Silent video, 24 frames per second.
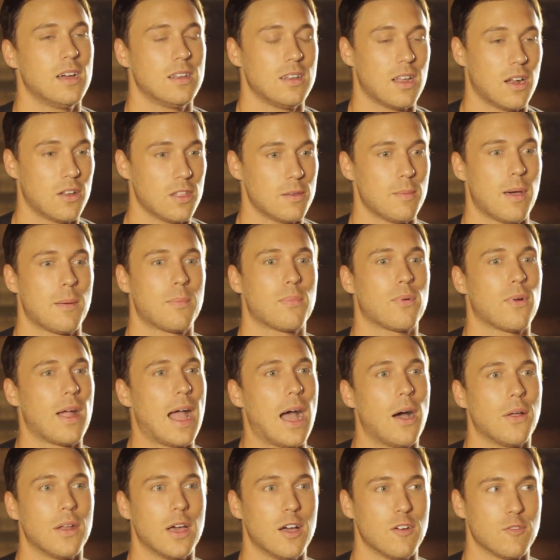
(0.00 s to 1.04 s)
not only am I
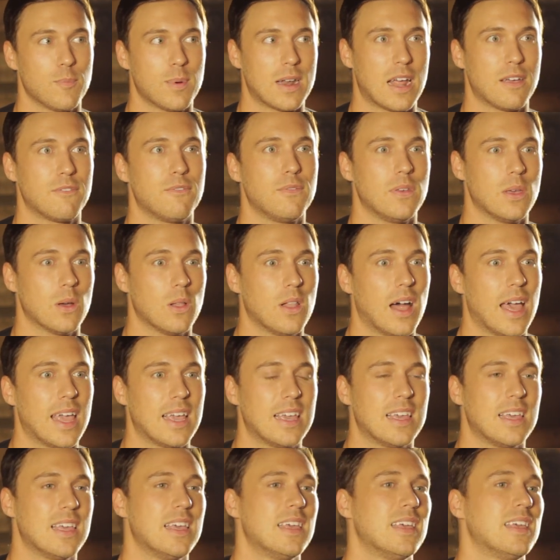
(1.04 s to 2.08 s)
proud of, but I feel
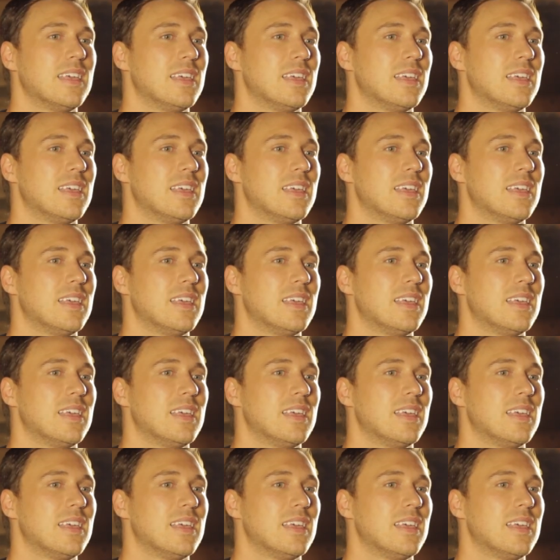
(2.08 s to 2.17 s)
like,